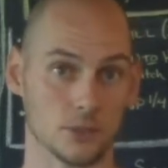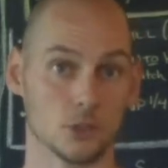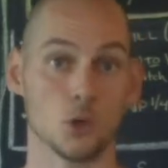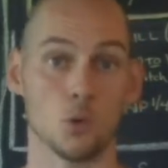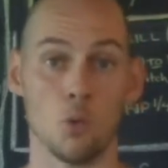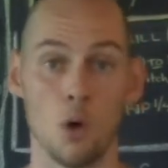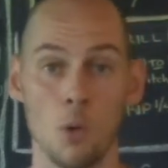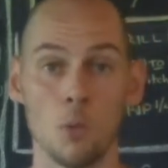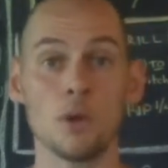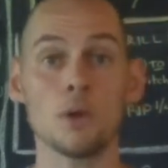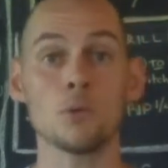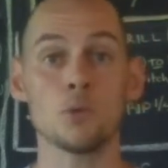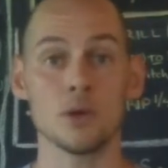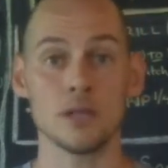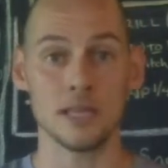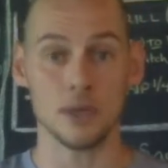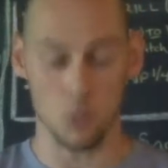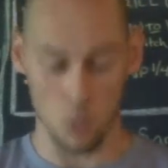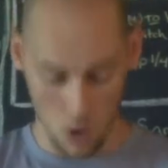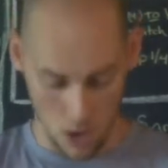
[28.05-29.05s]
So what we
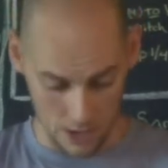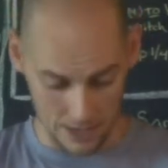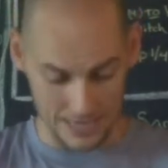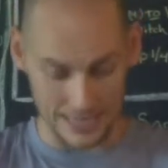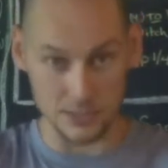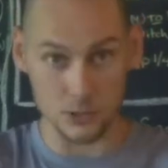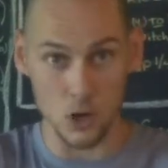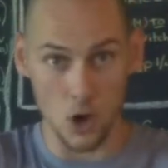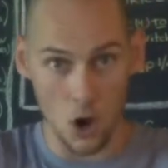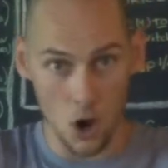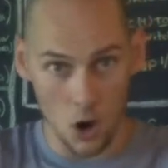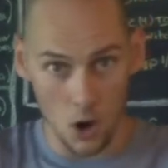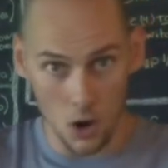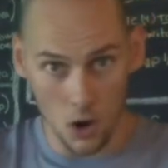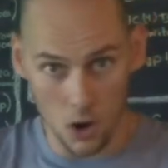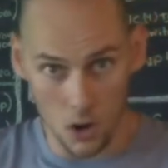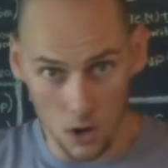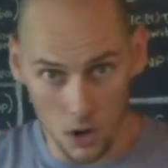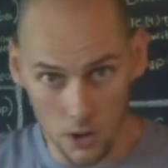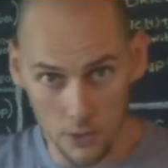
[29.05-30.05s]
really want is
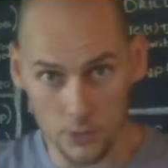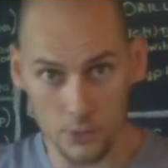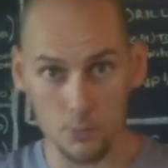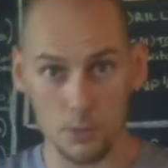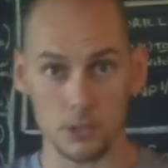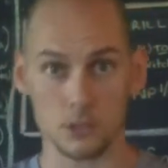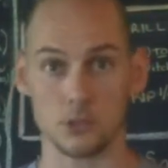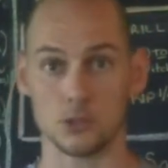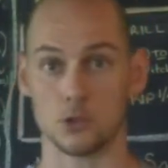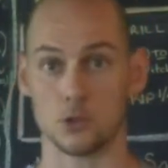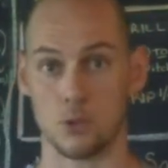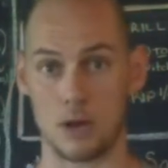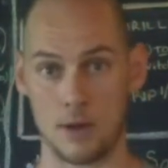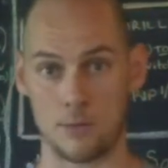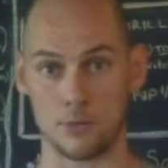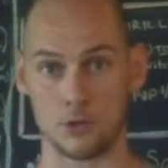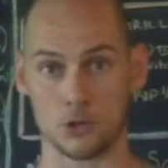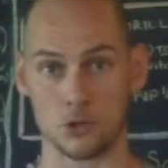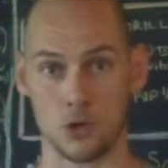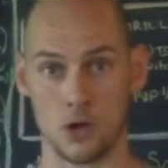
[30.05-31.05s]
all the muscles
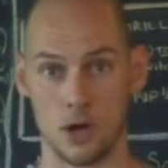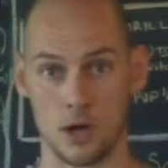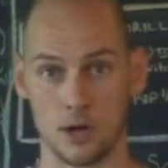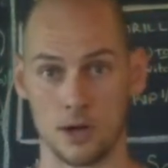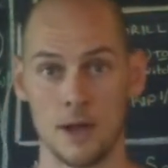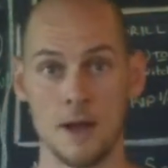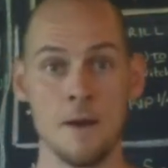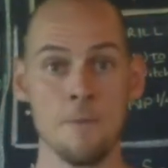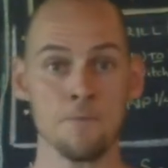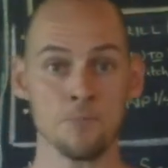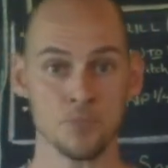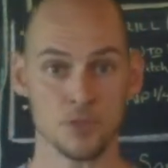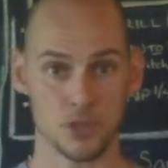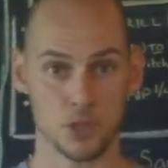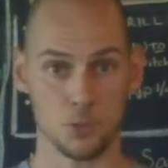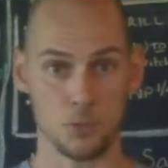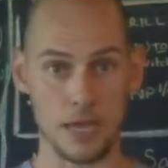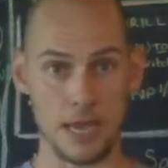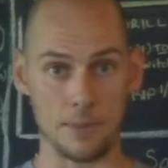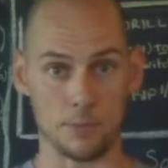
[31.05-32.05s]
around the trunk to
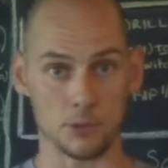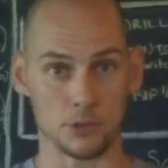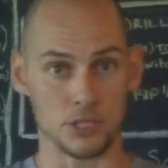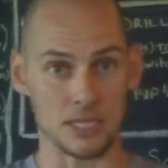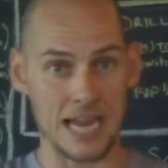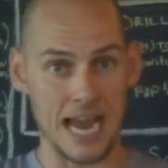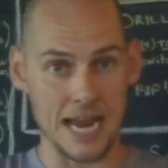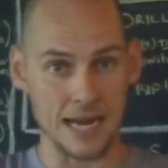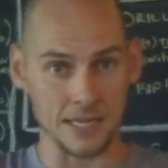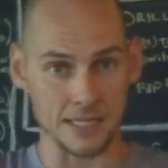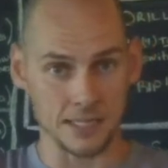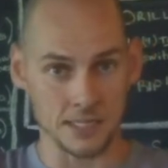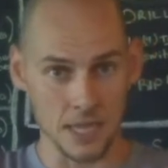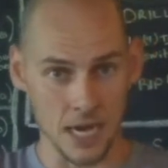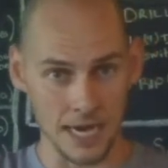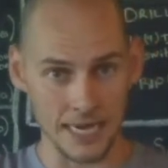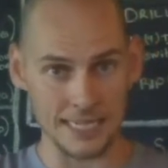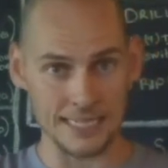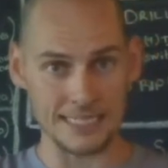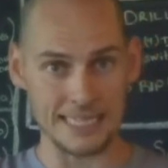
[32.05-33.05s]
be able to kind of
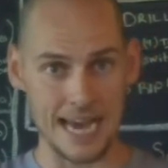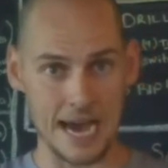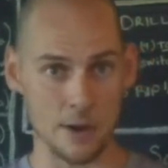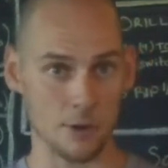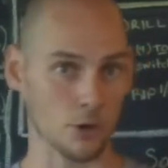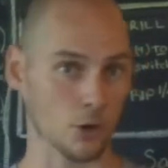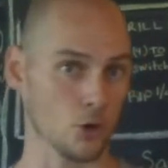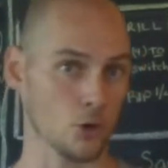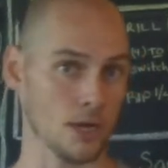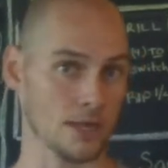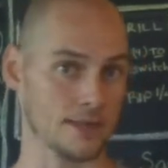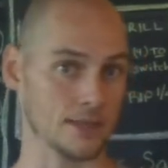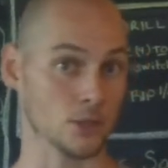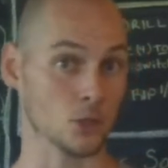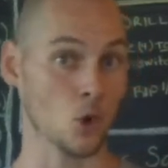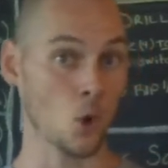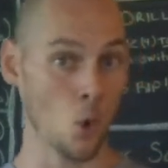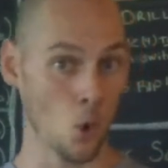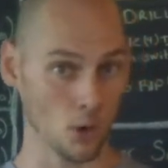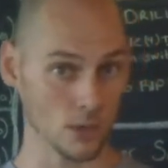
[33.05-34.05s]
tighten down and create this
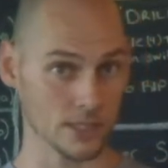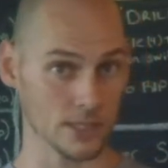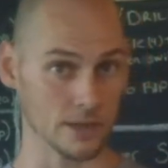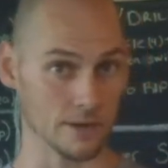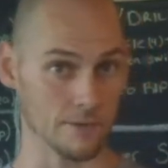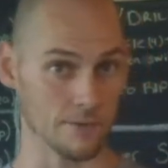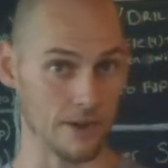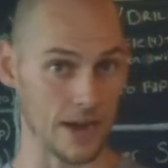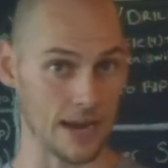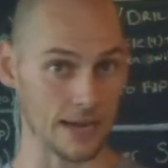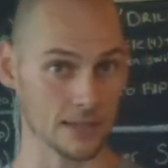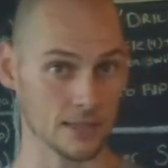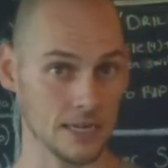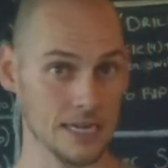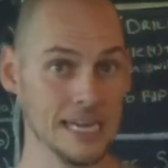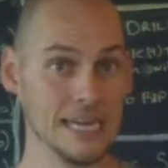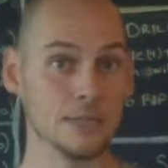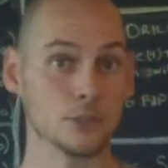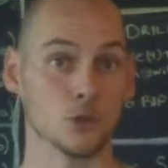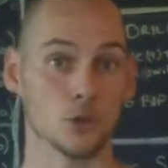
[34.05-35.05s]
corset effect
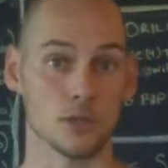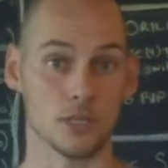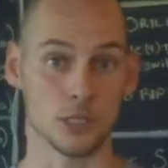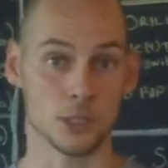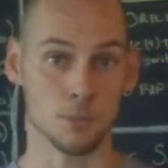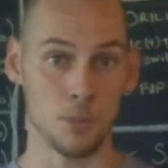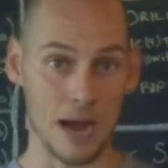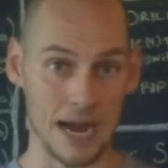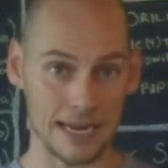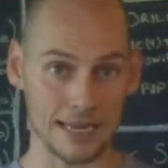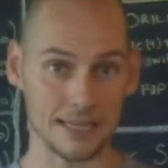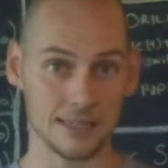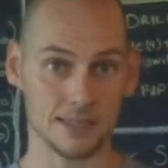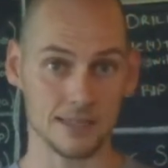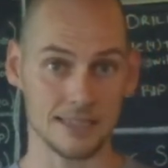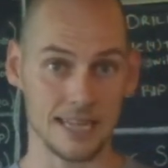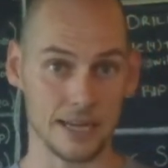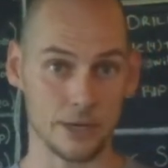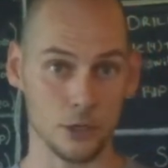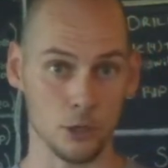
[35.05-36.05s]
so the spine can
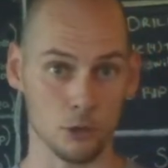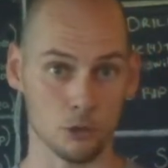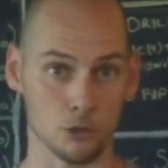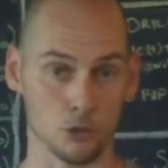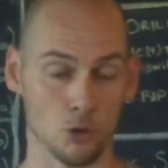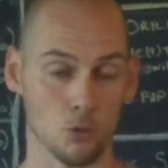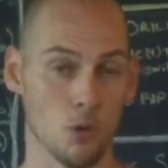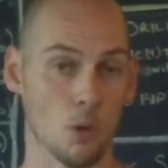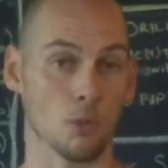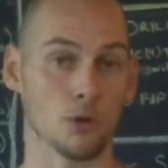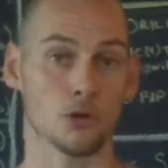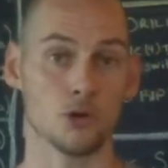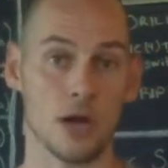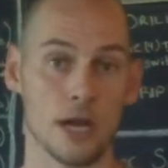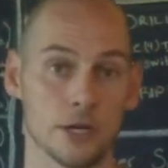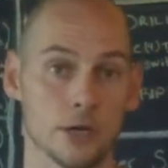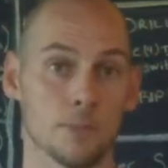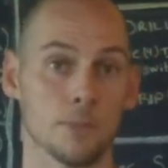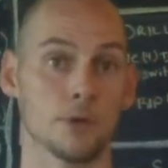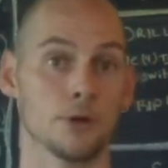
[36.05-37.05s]
stay neutral when we're
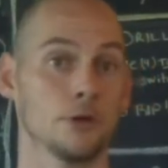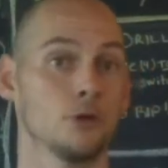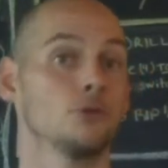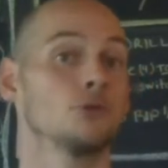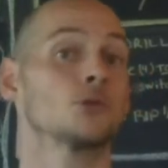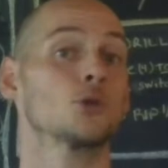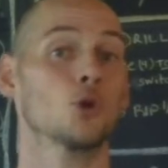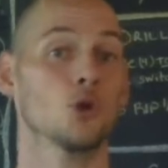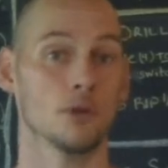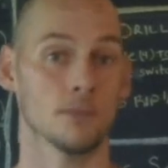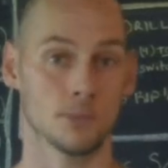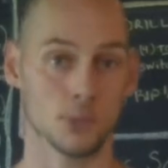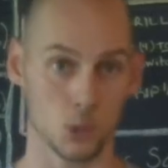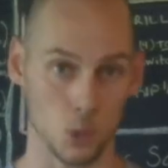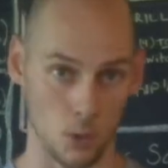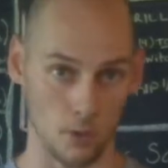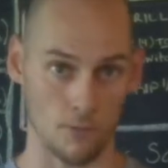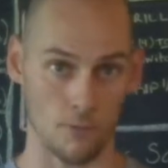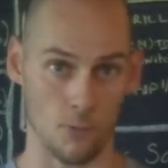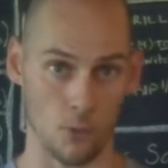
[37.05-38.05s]
trying to produce or
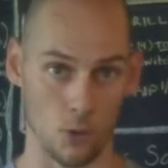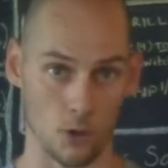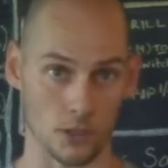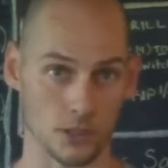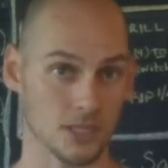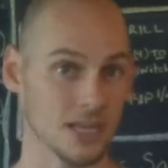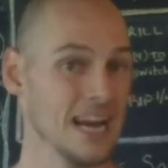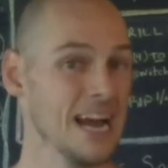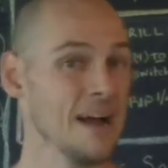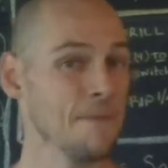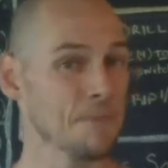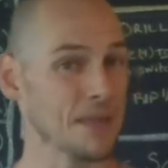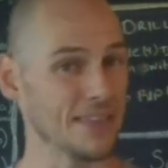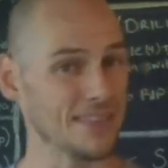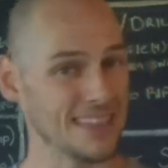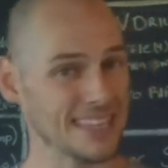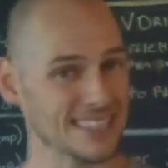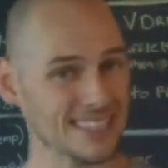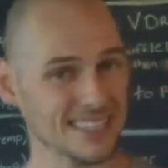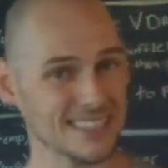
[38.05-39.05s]
absorb force. And
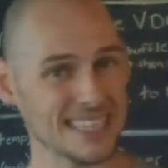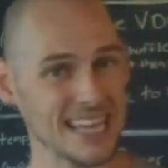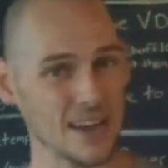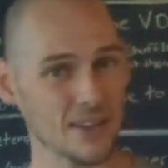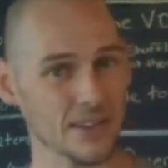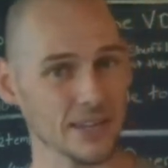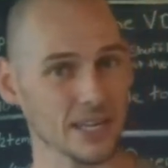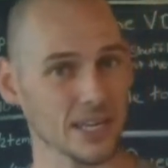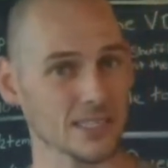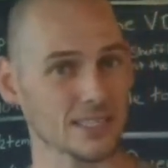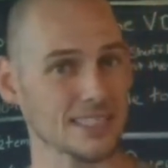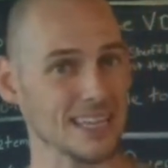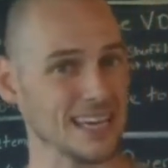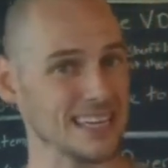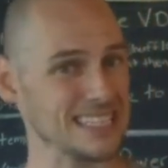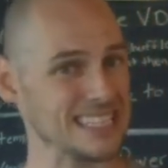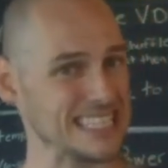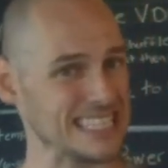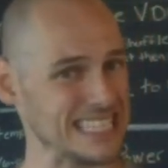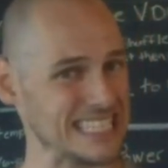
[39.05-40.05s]
this is telling us
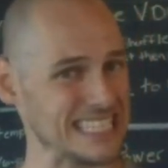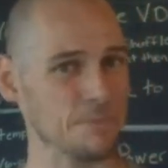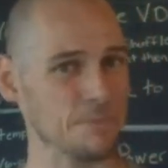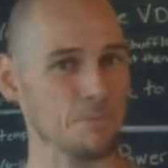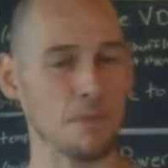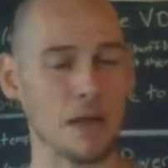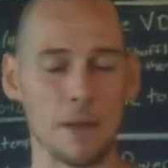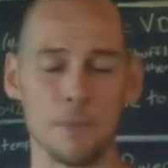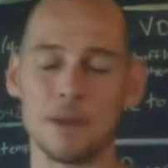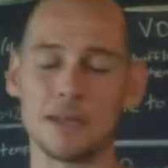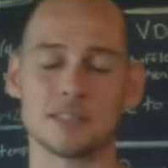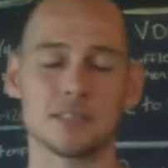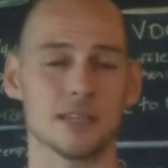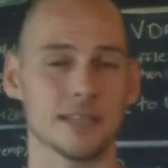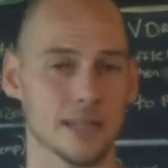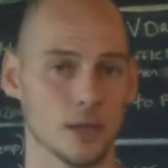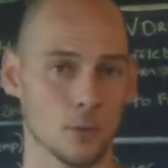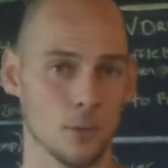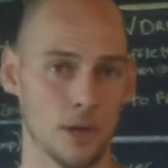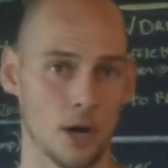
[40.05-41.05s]
that maybe it's a
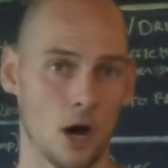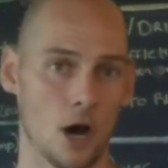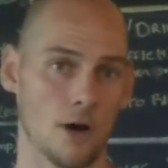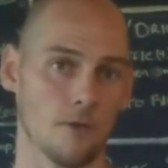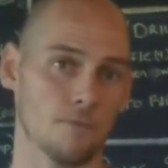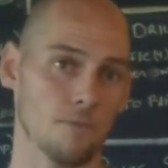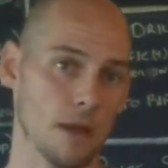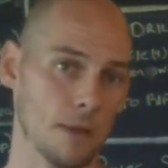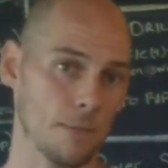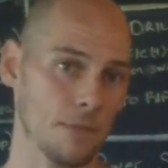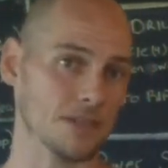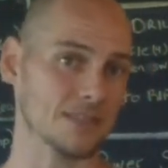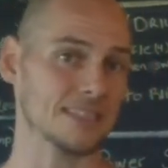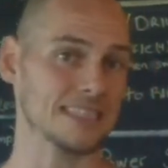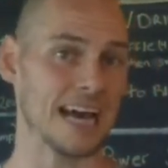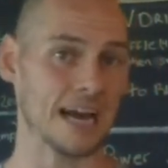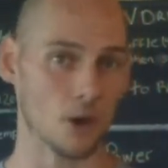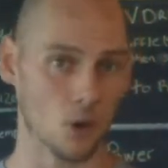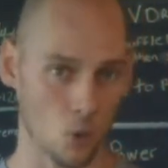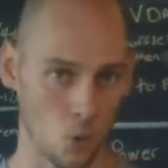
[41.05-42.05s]
little bit off, maybe it's
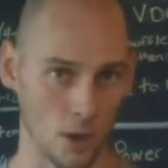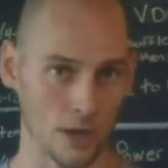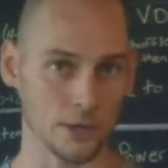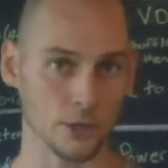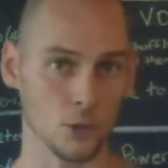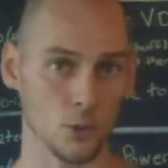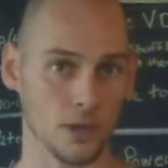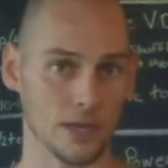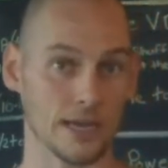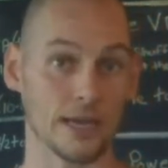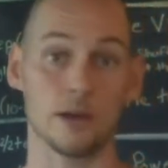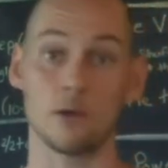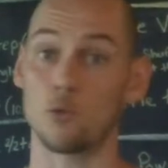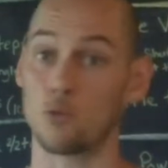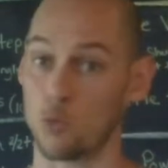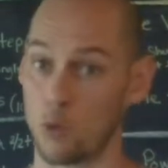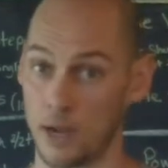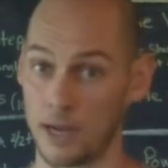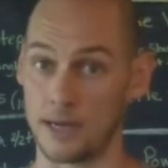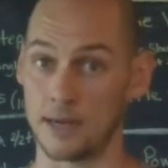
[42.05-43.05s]
not quite doing it
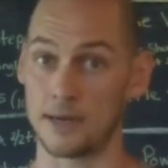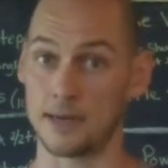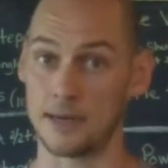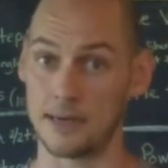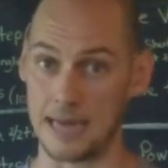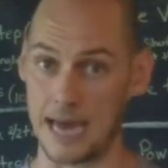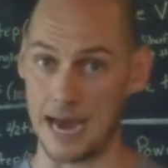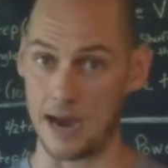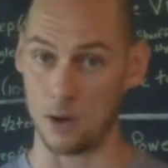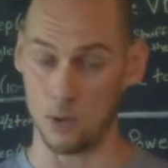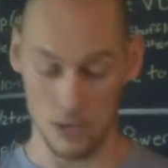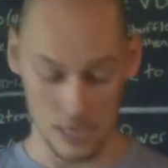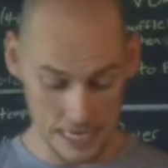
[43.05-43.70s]
right now.